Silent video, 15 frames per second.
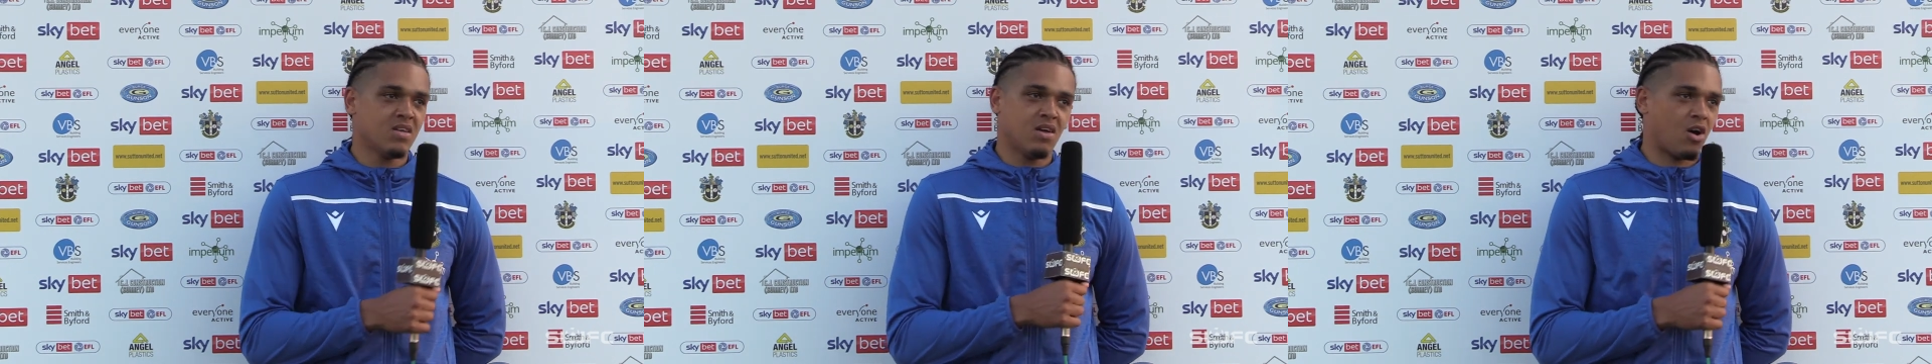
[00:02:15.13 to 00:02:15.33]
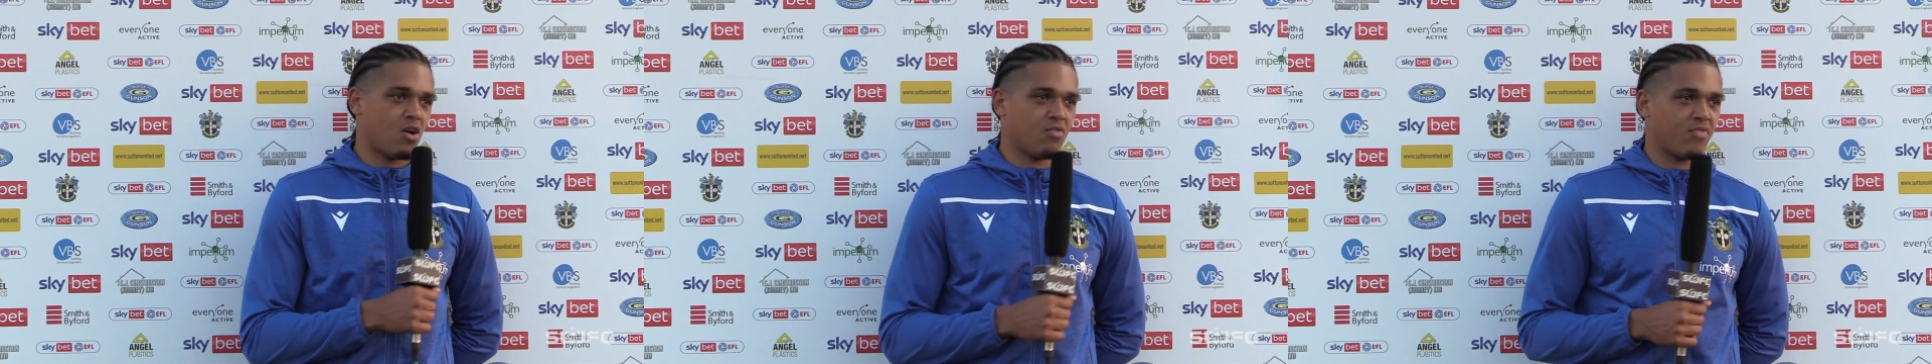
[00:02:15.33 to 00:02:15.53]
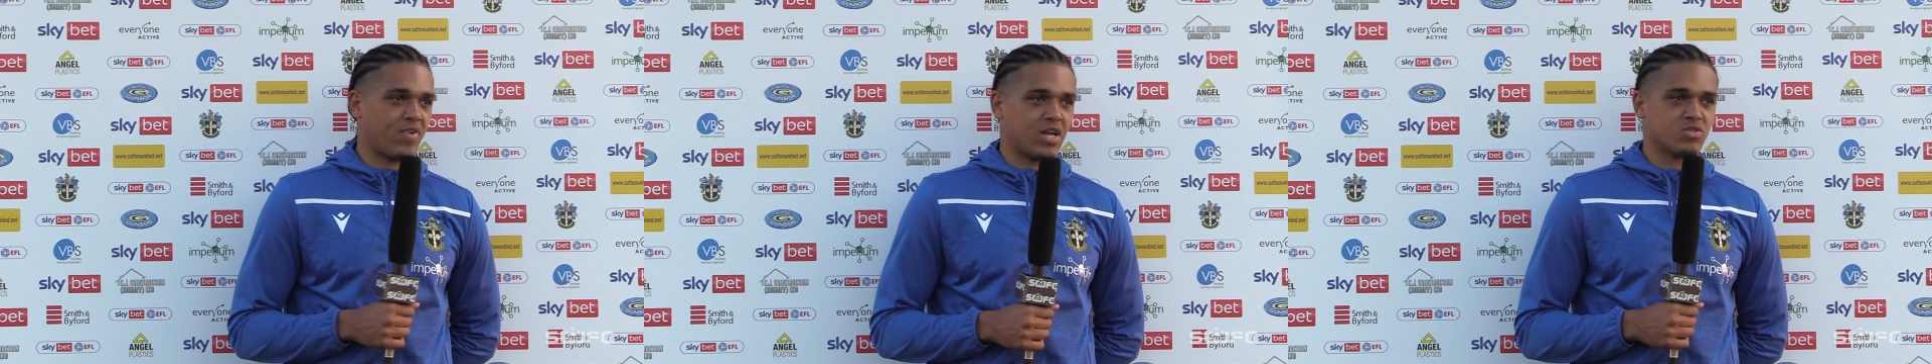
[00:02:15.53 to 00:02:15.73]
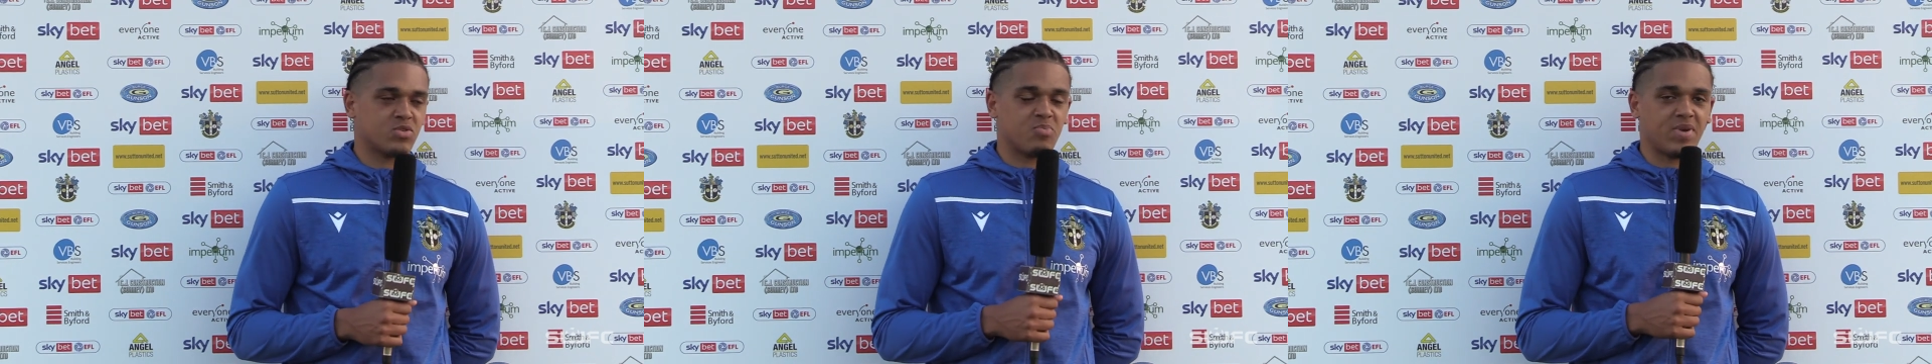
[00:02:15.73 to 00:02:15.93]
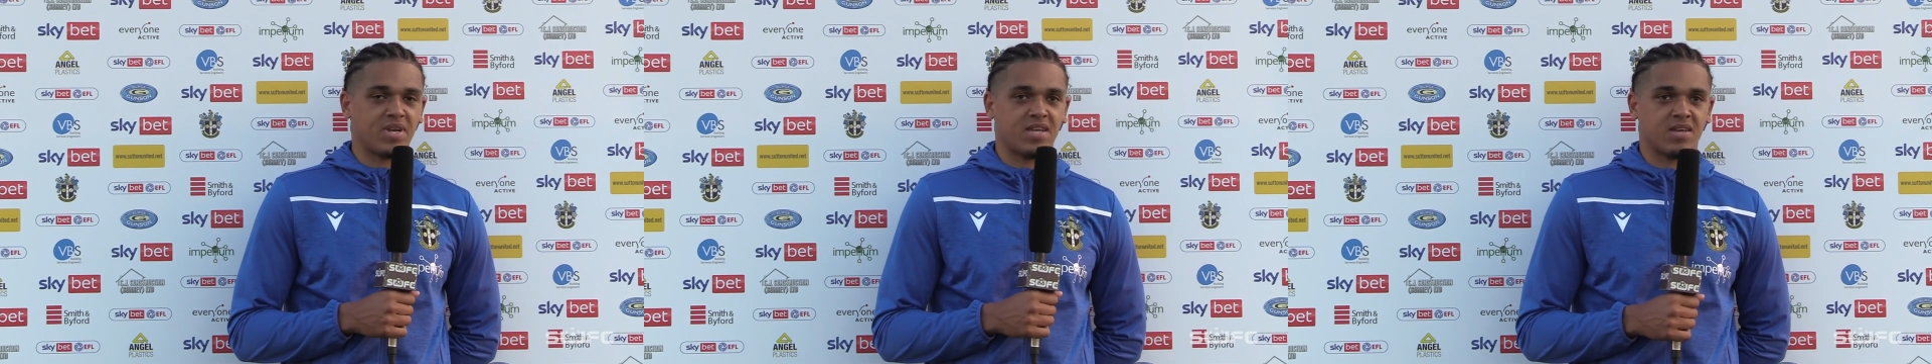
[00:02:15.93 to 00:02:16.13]
Home fans
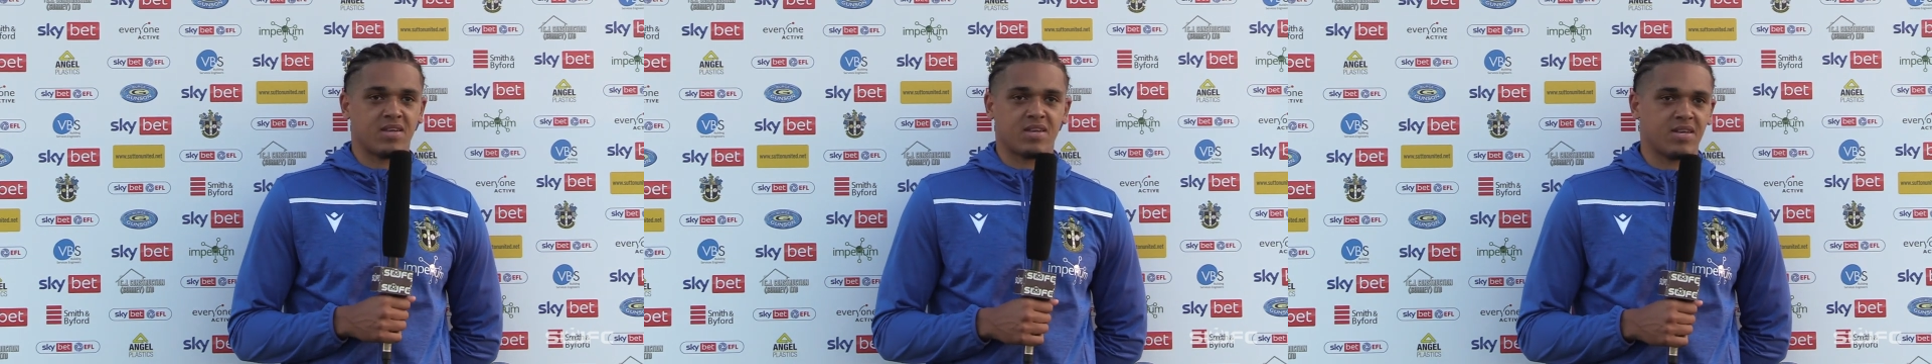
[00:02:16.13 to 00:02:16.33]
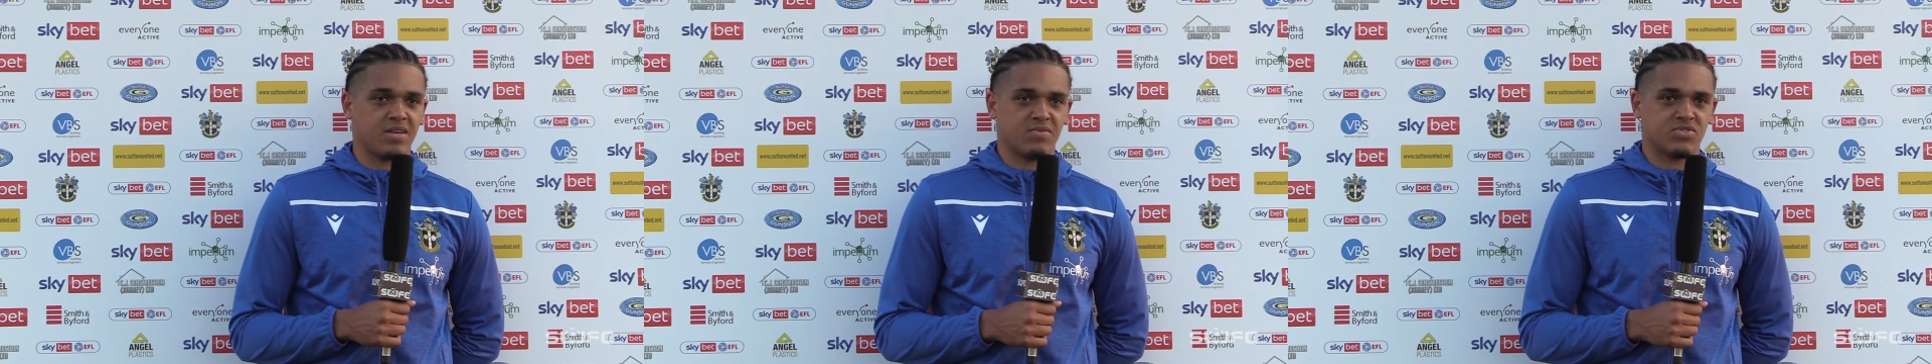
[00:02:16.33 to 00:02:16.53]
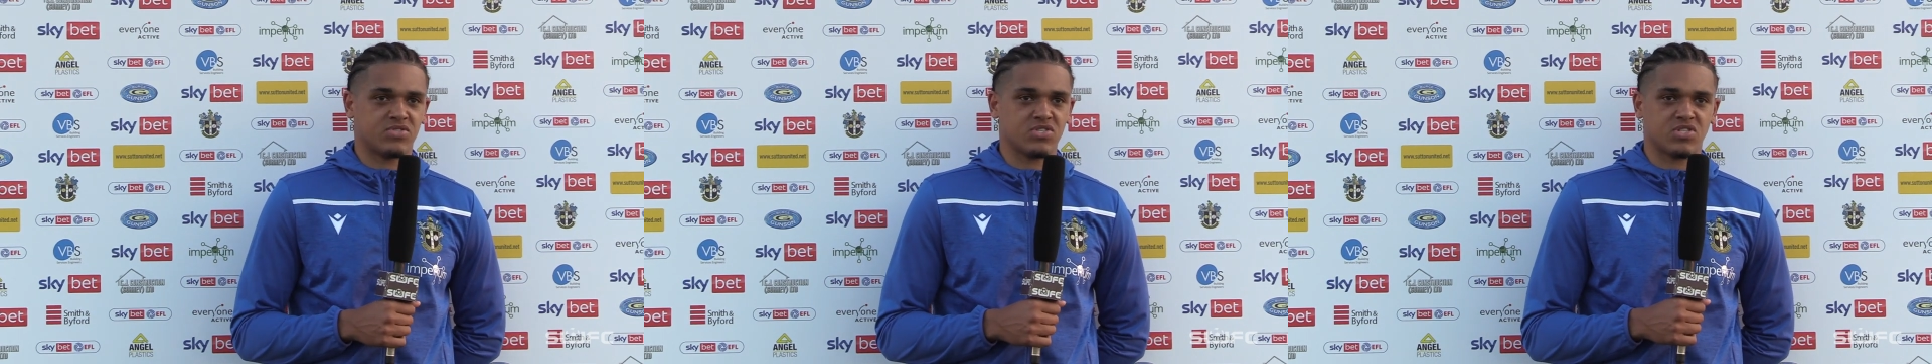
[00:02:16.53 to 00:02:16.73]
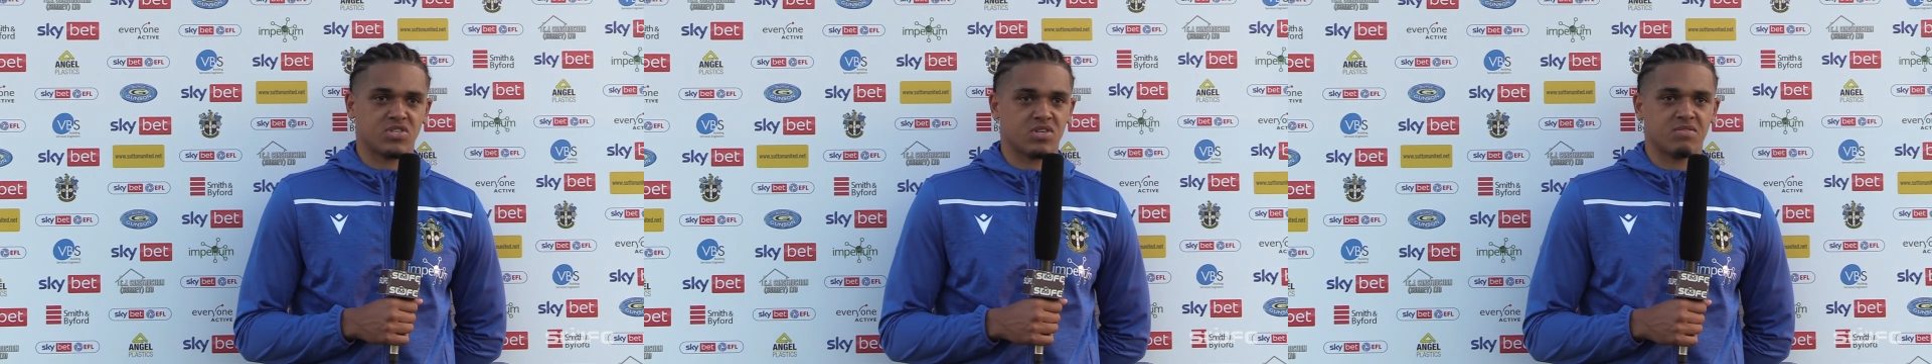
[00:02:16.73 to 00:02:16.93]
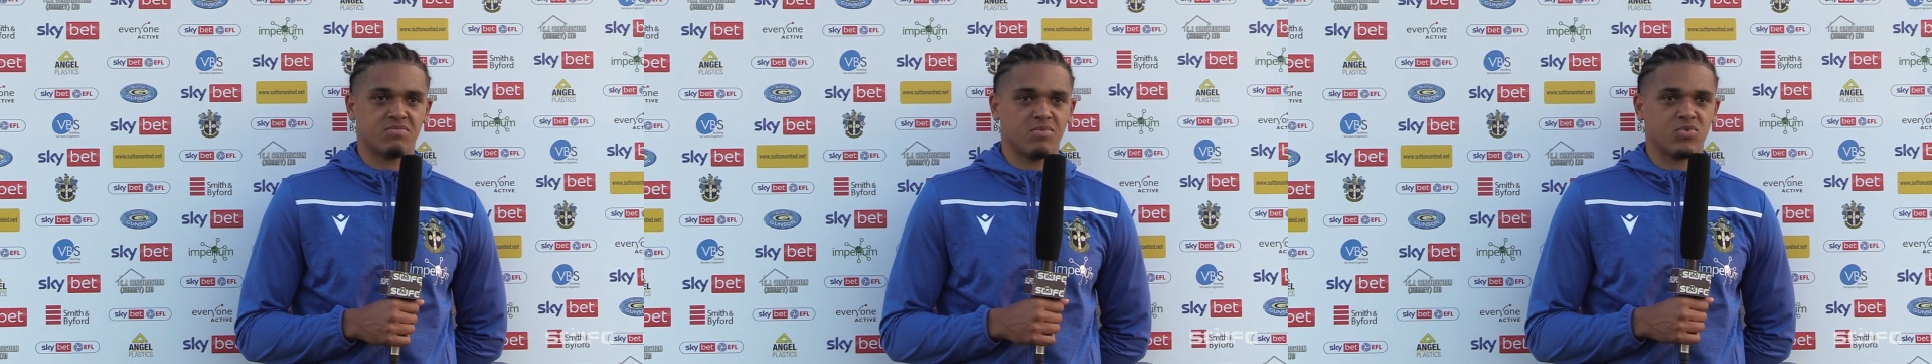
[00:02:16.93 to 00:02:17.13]
were brilliant, and it was just
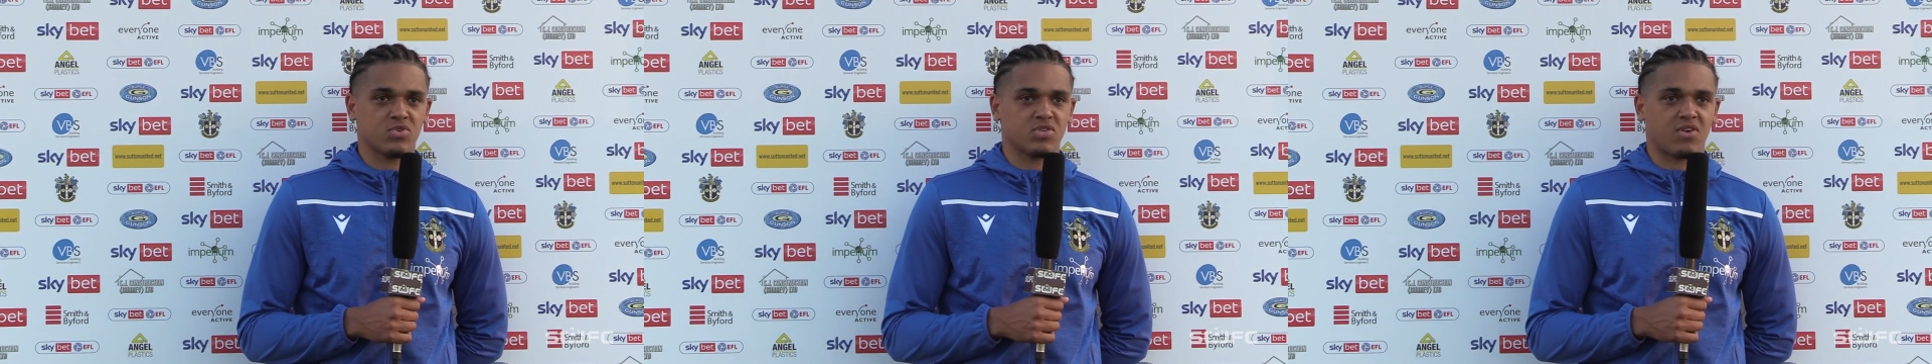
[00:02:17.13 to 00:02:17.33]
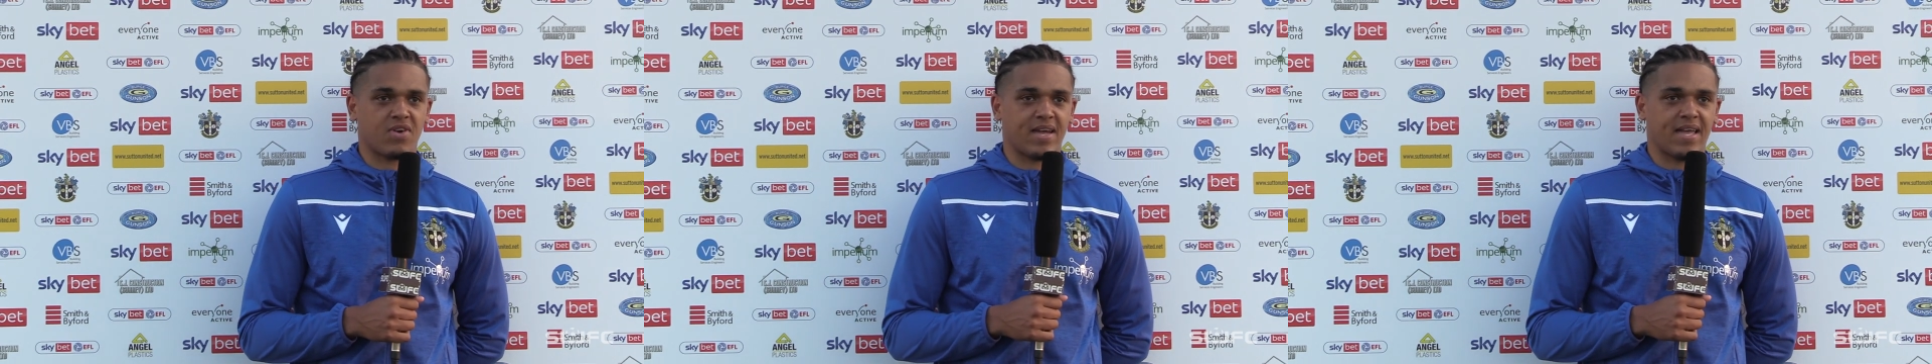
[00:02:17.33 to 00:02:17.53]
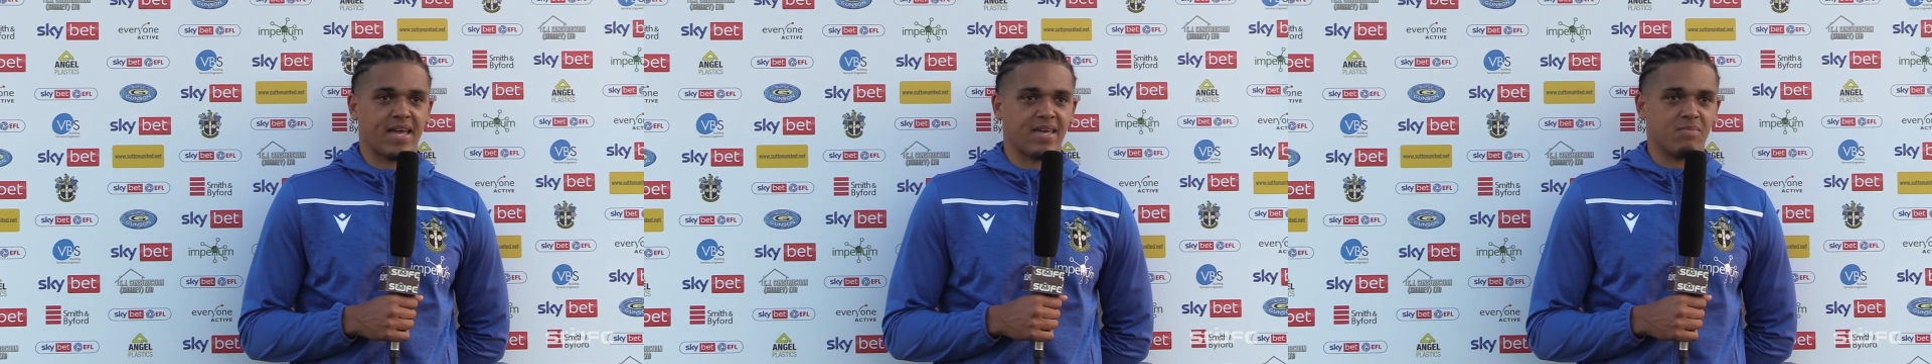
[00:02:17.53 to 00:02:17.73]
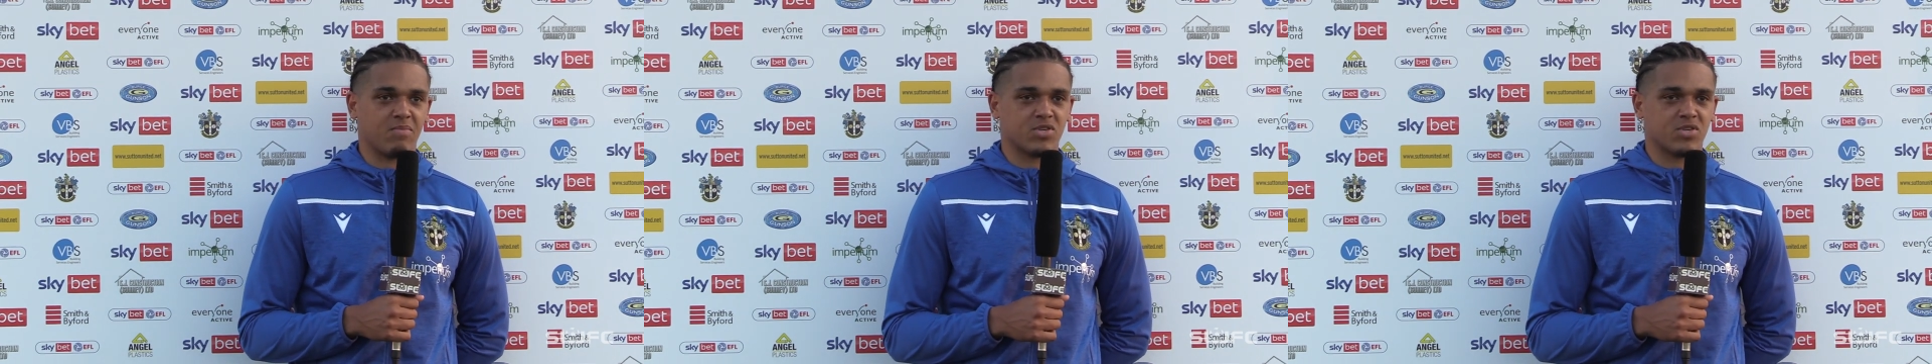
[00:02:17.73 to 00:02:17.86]
a it was a great game.